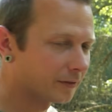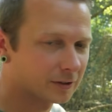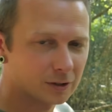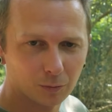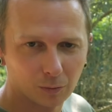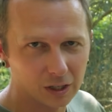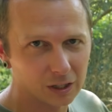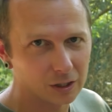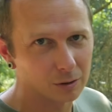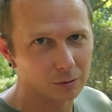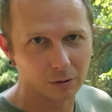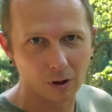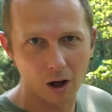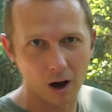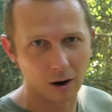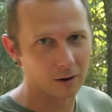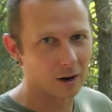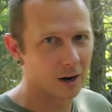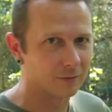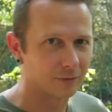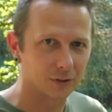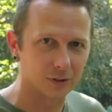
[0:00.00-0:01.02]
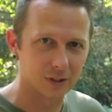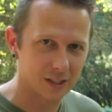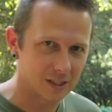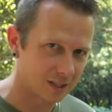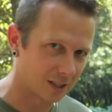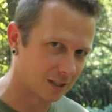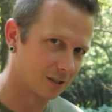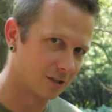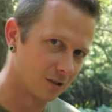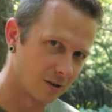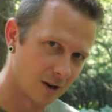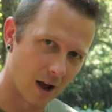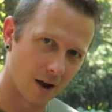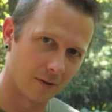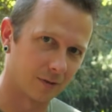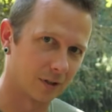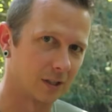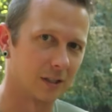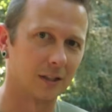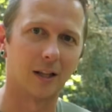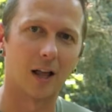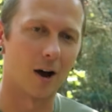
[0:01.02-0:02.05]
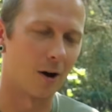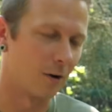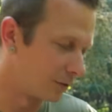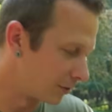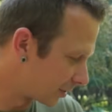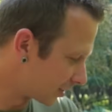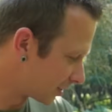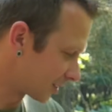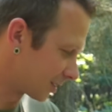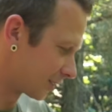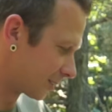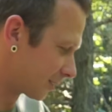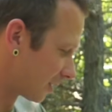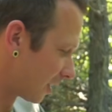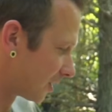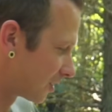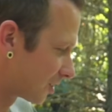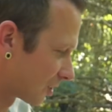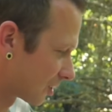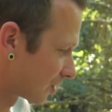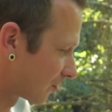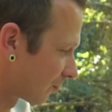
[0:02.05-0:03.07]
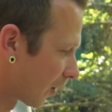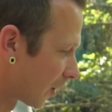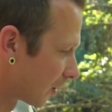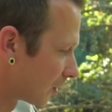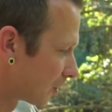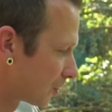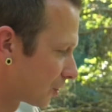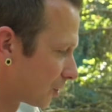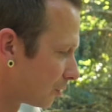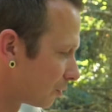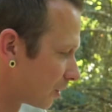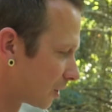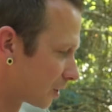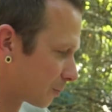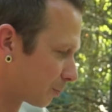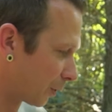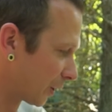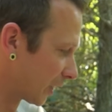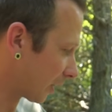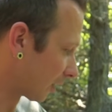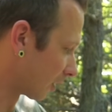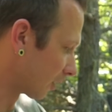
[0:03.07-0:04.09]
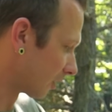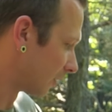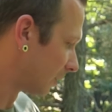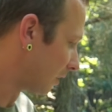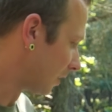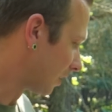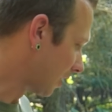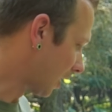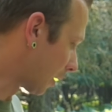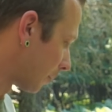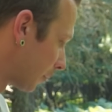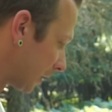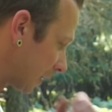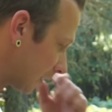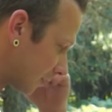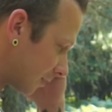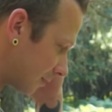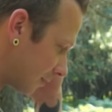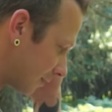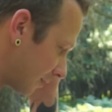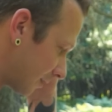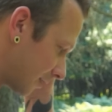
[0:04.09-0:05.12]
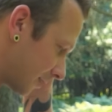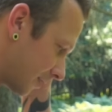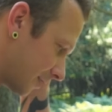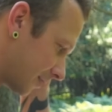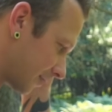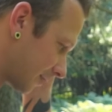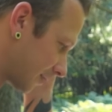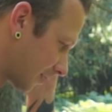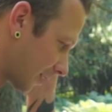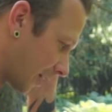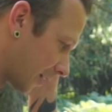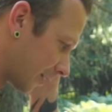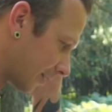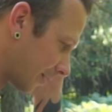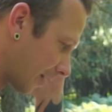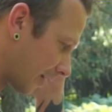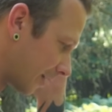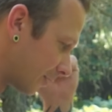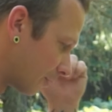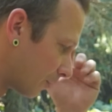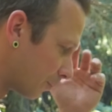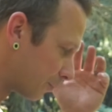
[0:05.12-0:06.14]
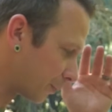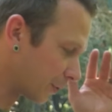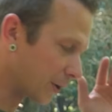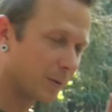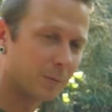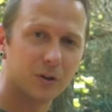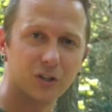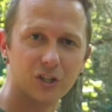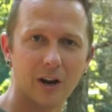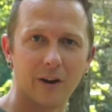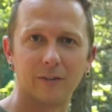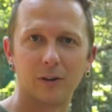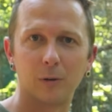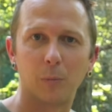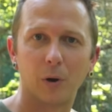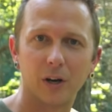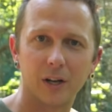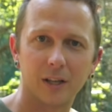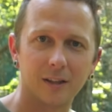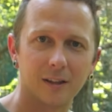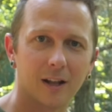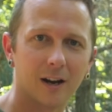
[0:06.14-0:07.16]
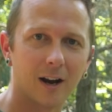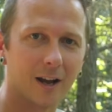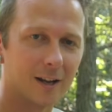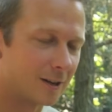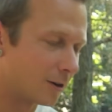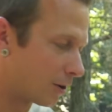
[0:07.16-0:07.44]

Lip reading: of a 22 long rifle, these things are not very loud. It's just fun to shoot. It's a plinker. I mean, I know pretty much everybody that I